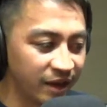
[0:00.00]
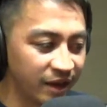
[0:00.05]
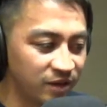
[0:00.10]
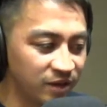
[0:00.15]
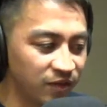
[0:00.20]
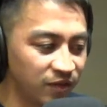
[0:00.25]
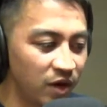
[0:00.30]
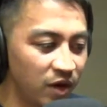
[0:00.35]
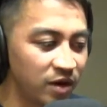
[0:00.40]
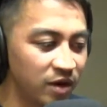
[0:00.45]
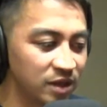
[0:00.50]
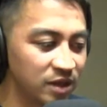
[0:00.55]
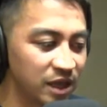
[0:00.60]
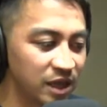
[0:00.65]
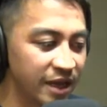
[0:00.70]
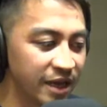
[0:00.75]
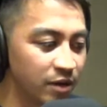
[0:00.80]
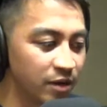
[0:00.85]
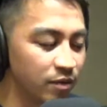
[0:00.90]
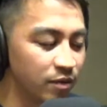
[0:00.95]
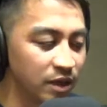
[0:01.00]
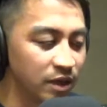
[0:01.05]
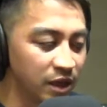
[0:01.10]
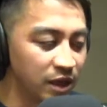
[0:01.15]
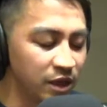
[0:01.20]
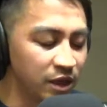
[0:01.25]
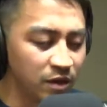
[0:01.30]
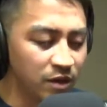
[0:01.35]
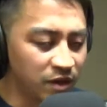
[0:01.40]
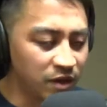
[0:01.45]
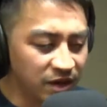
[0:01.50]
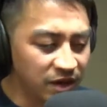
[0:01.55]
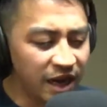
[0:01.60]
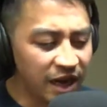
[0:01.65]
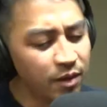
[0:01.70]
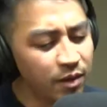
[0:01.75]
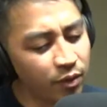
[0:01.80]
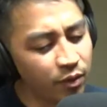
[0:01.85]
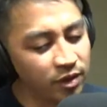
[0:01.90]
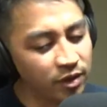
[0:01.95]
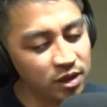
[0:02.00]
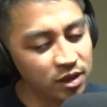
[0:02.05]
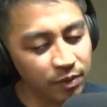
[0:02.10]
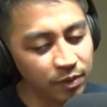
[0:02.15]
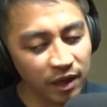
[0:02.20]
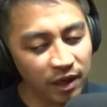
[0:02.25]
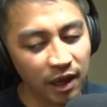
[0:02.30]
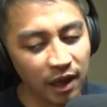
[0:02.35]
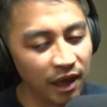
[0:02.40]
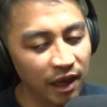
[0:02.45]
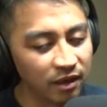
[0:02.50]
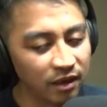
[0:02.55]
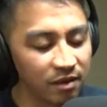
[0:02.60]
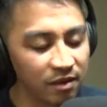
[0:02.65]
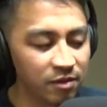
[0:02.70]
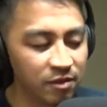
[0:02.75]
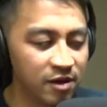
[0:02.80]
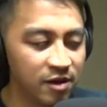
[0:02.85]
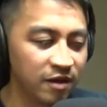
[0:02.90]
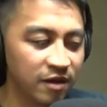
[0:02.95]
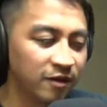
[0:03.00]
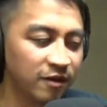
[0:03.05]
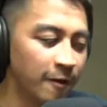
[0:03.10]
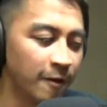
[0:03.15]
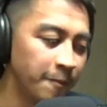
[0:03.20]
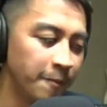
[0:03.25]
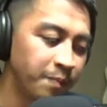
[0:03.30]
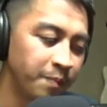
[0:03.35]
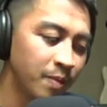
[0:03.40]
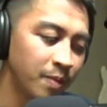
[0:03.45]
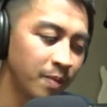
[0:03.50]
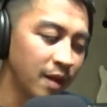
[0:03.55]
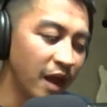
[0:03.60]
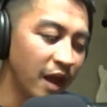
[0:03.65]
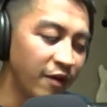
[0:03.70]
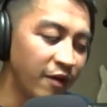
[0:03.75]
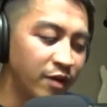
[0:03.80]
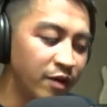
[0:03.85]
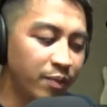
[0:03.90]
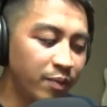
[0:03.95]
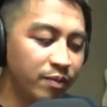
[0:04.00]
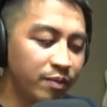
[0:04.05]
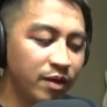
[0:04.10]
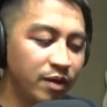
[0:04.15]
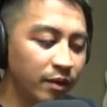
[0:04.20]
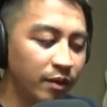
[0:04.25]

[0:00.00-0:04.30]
as far as like the data points you've been collecting, because one